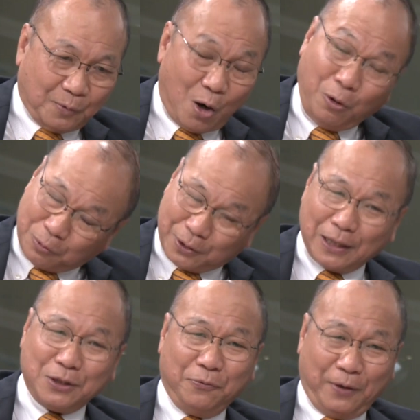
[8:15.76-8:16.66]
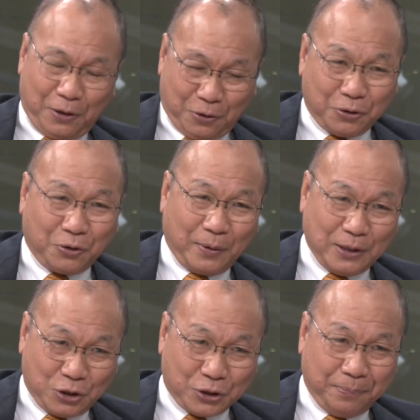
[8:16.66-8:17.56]
Oh, that's a very good
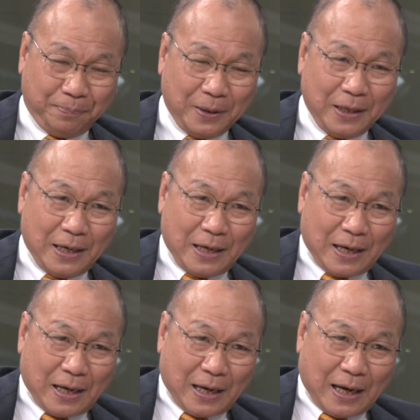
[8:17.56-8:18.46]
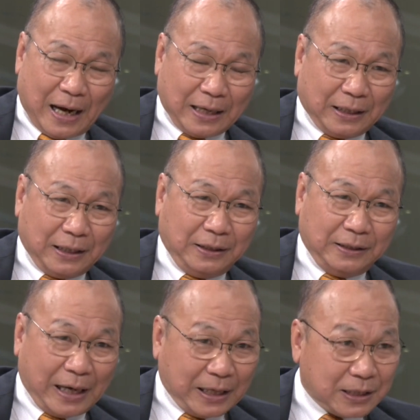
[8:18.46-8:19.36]
question. I think
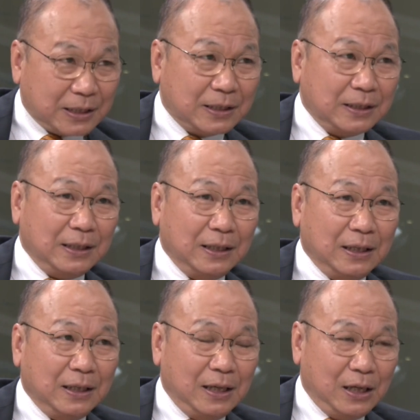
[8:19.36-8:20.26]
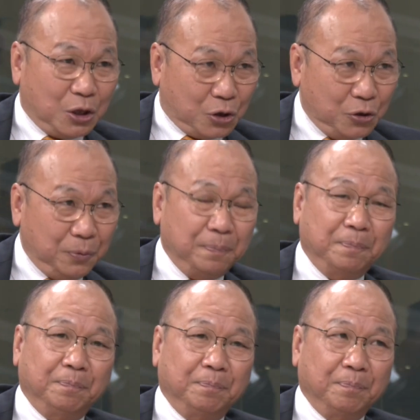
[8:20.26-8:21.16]
yes, it could,
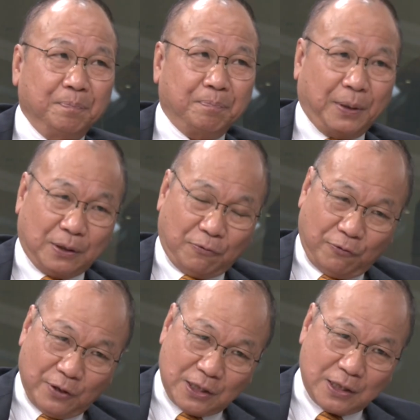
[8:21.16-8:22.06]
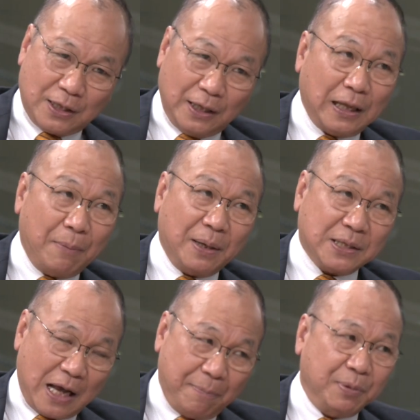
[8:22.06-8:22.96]
but the first thing that
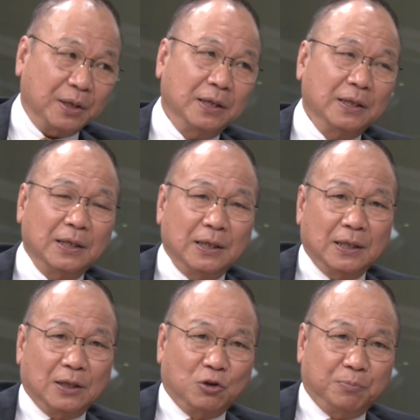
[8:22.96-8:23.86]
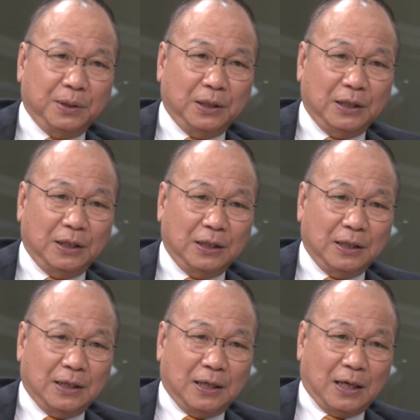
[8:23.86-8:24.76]
must happen to be
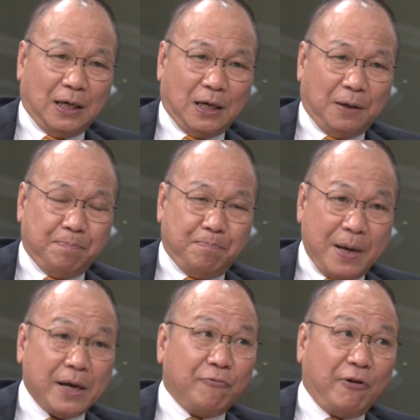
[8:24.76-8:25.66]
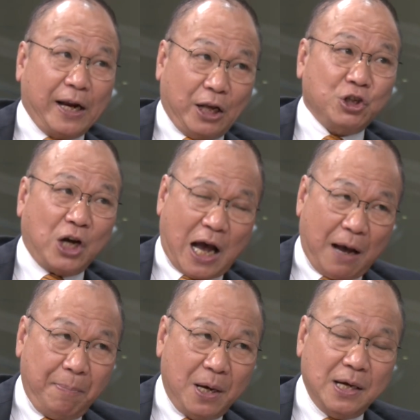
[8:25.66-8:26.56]
a big financial
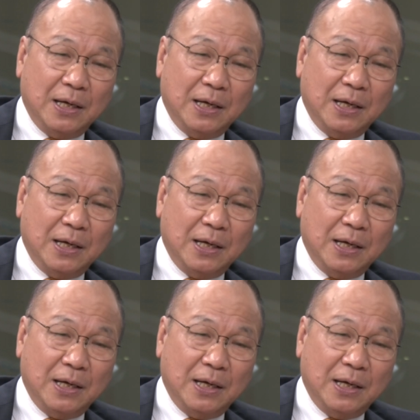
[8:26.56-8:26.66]
hub